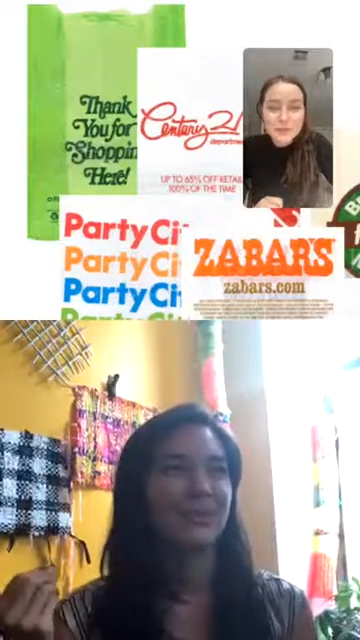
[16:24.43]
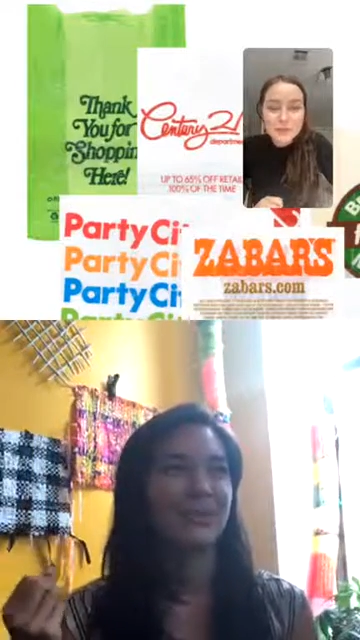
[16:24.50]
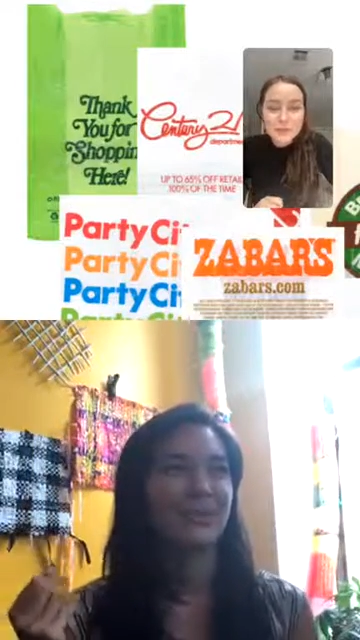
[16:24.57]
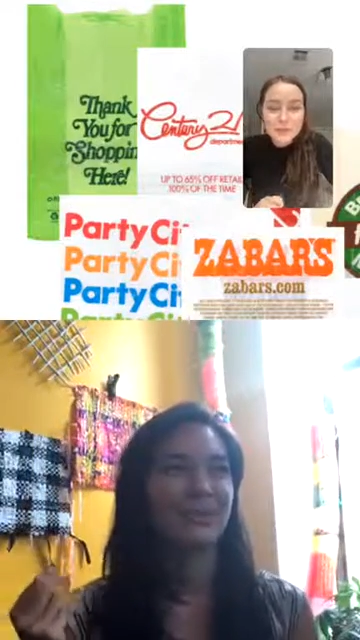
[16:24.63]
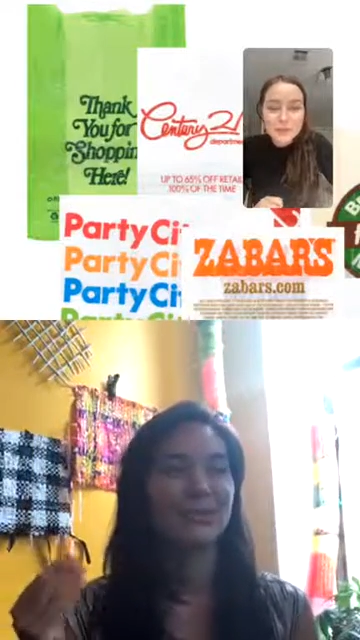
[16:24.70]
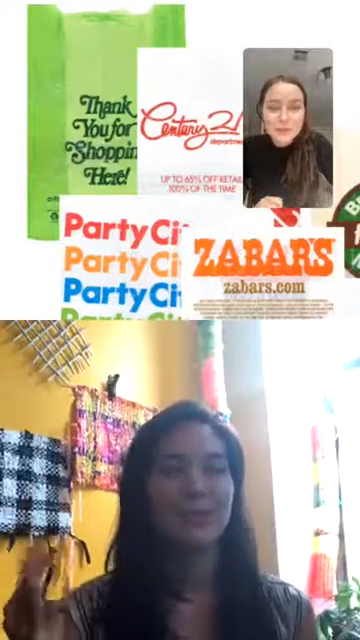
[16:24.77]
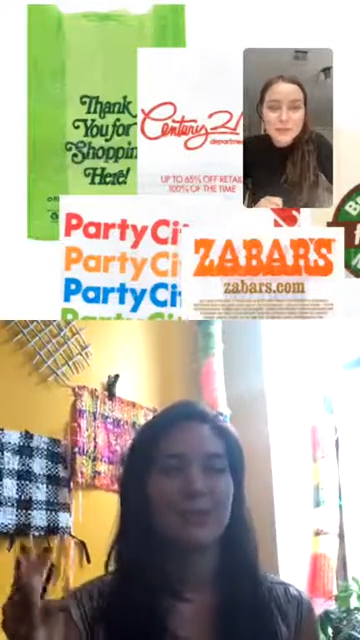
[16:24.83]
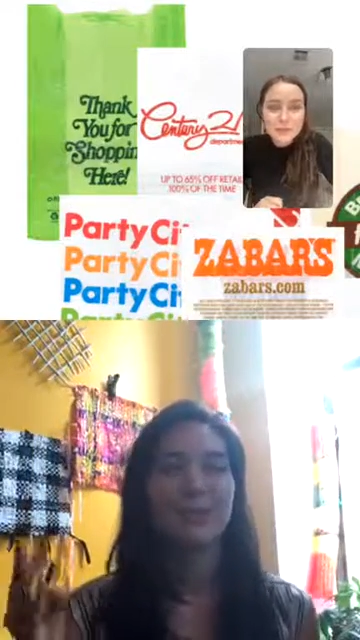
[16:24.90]

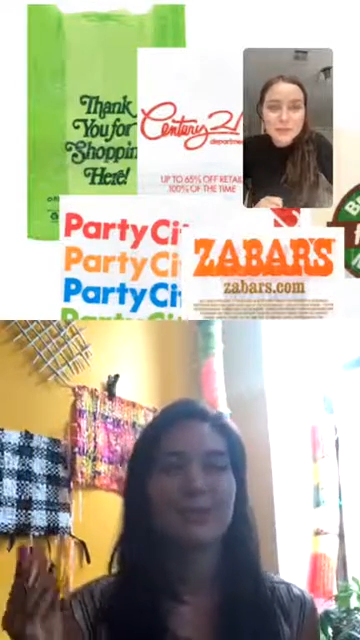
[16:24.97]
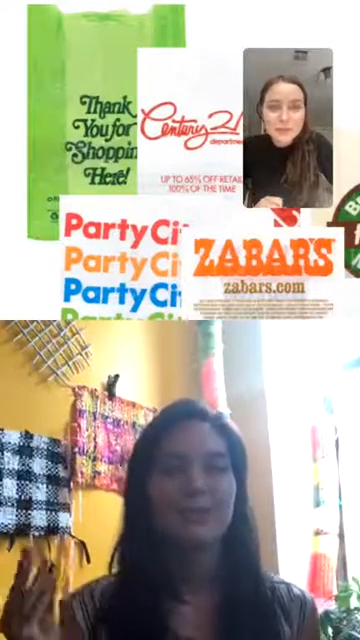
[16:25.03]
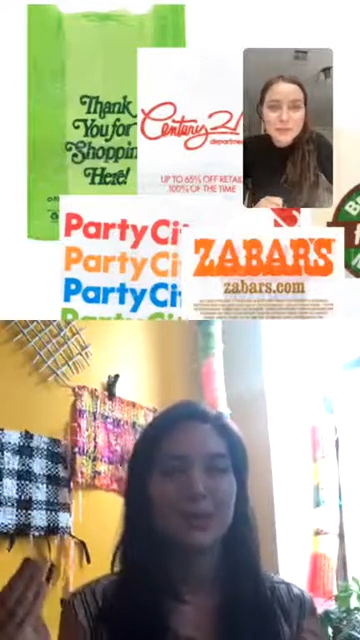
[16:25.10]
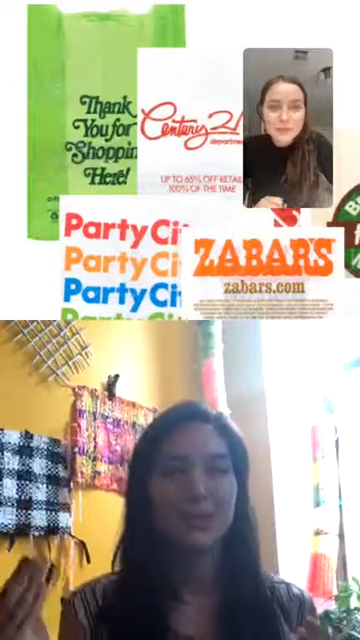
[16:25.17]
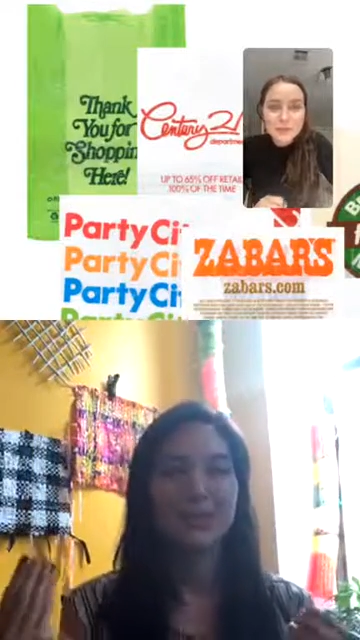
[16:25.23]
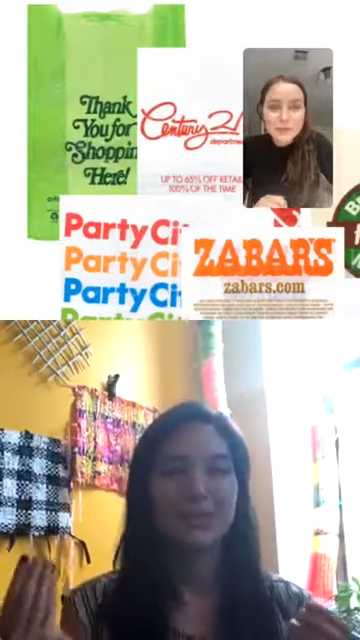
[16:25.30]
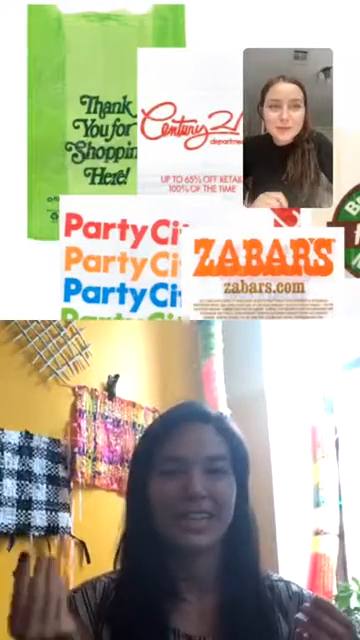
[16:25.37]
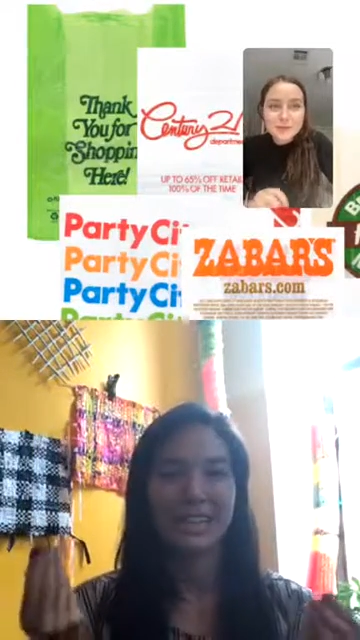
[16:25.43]
really
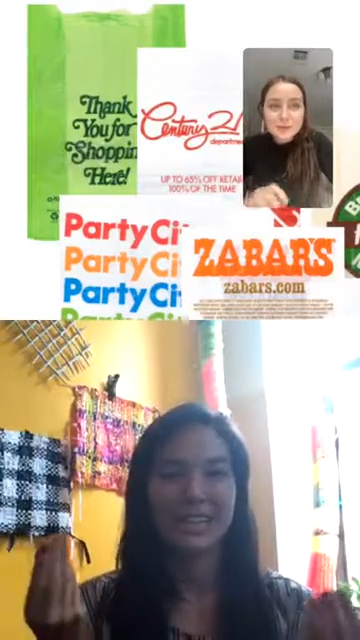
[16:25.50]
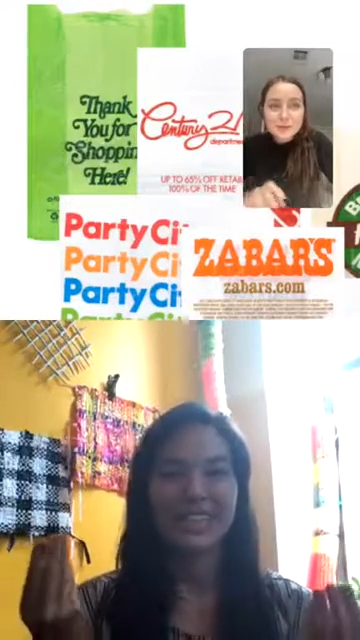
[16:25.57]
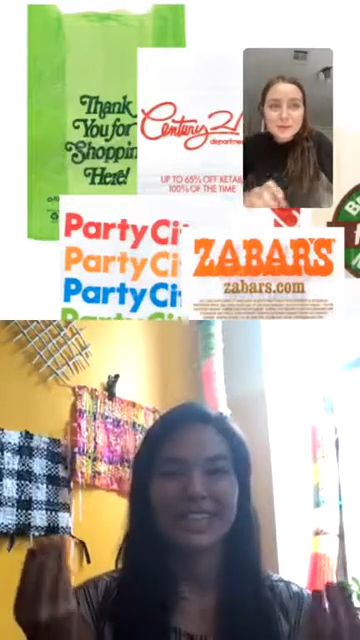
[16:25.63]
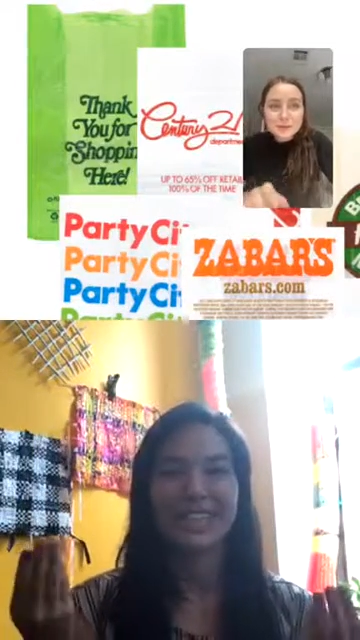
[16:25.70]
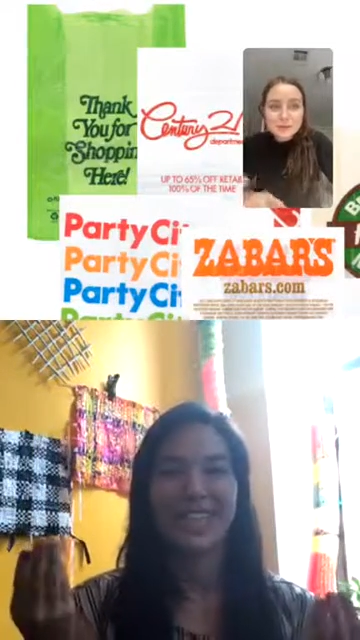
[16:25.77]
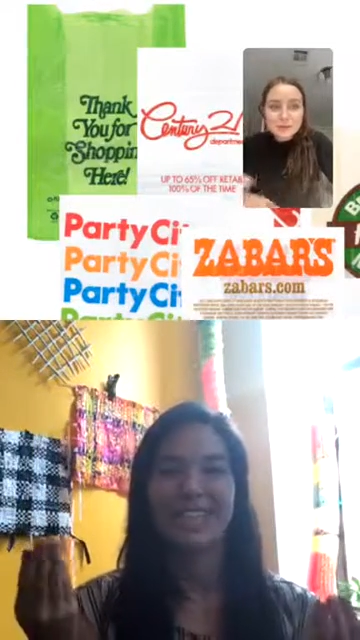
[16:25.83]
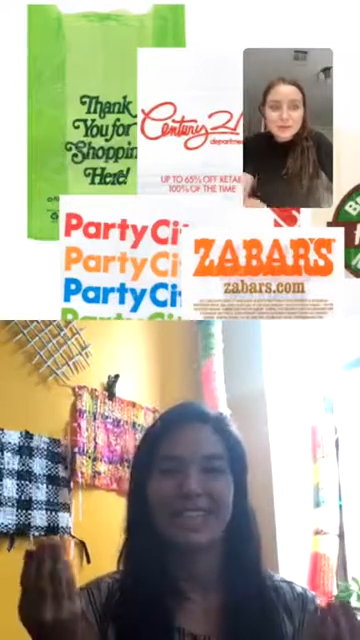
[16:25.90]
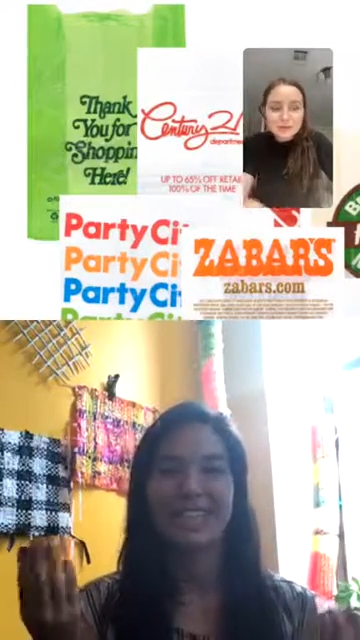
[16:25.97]
weird like
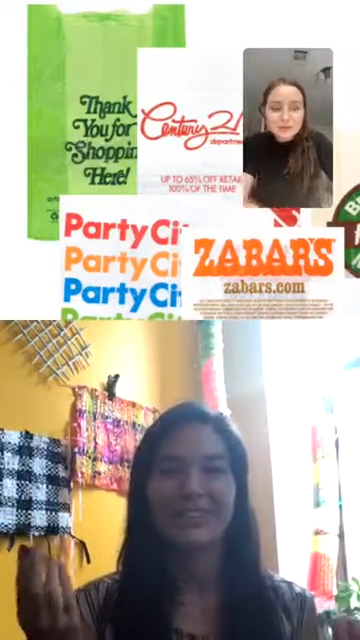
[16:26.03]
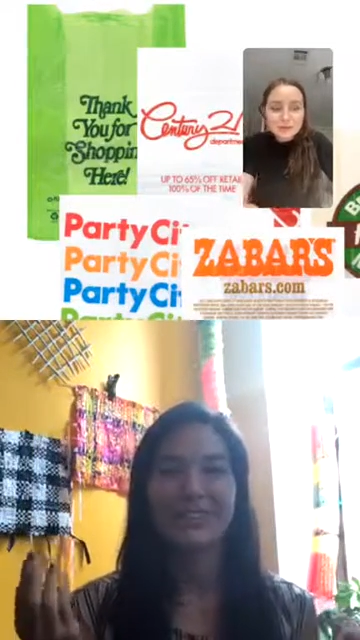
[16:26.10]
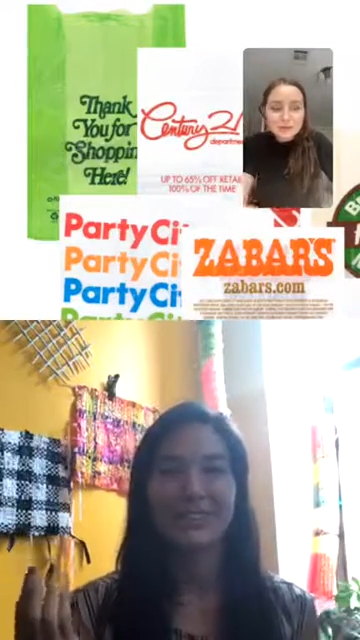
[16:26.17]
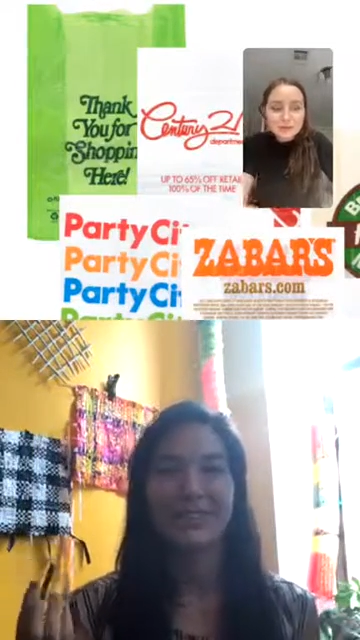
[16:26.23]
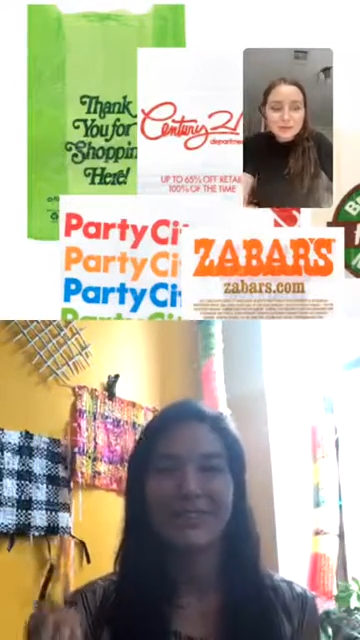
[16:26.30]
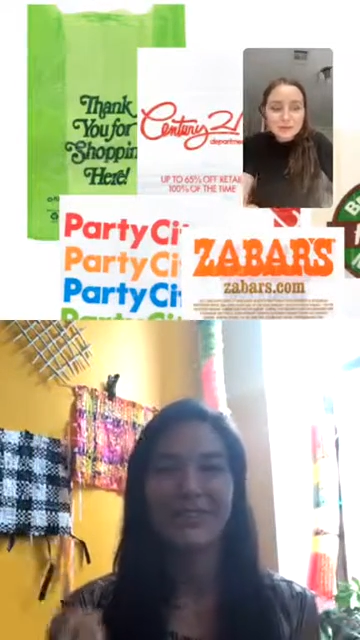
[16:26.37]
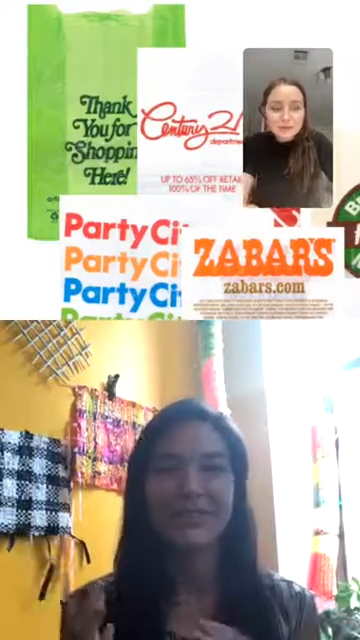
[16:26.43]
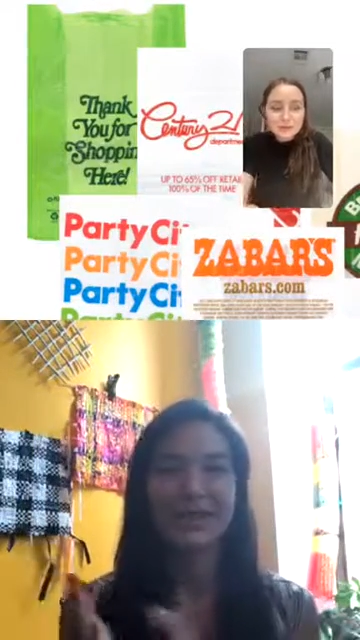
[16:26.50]
sense for
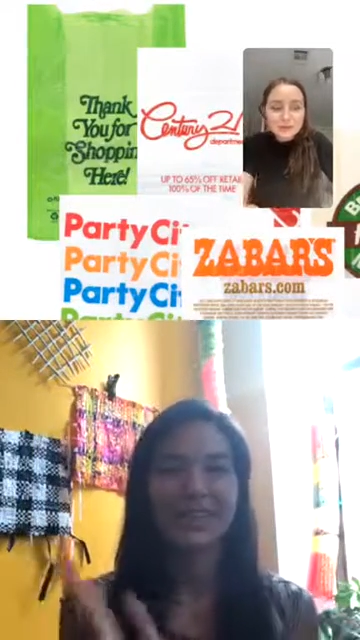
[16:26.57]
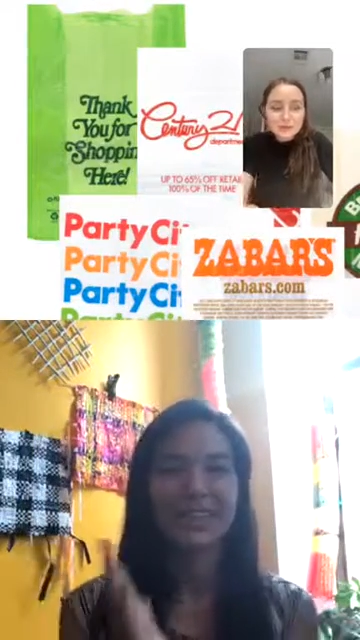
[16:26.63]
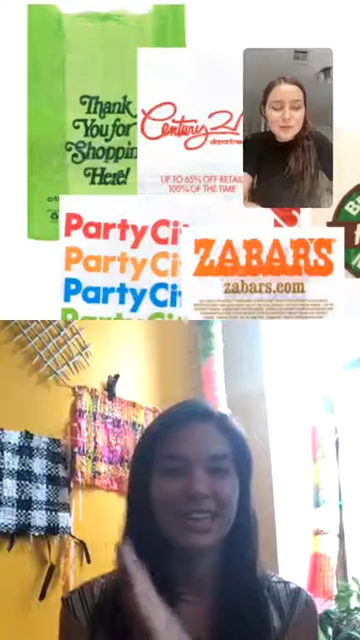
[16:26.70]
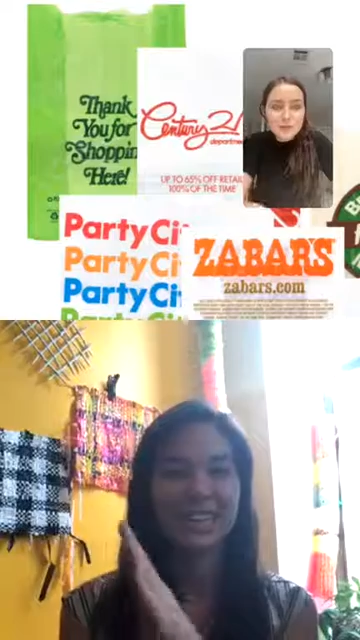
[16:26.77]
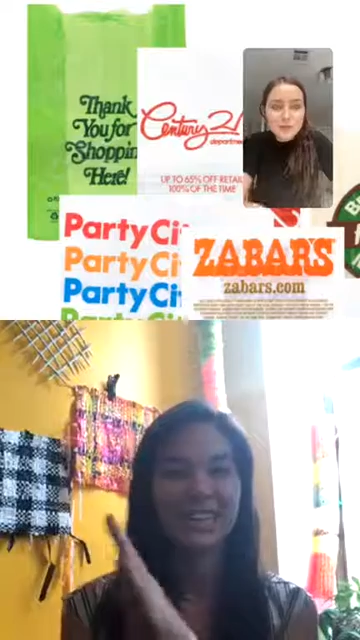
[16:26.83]
them where I can like